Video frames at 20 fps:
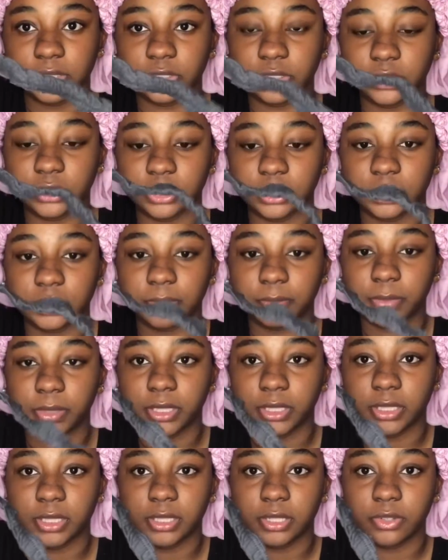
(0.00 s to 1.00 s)
You just
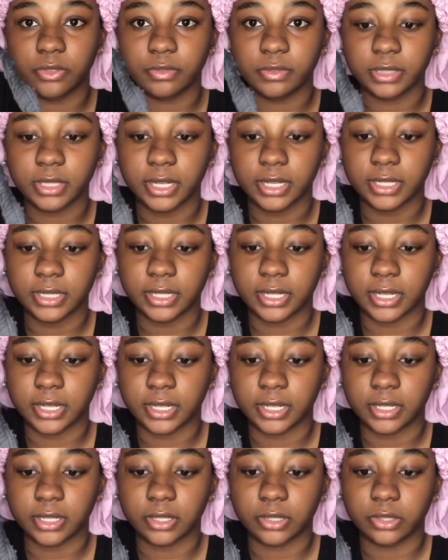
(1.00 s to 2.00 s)
bend it over like that
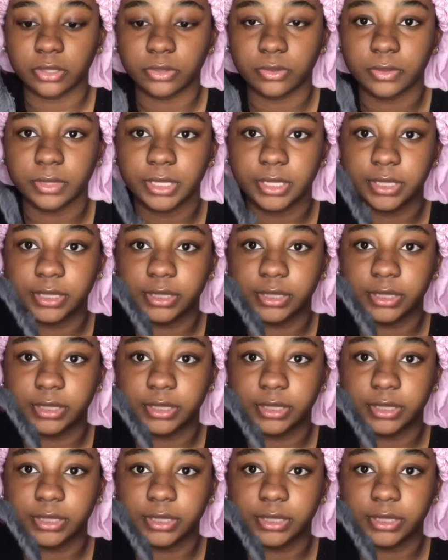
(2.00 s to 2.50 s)
and glue it.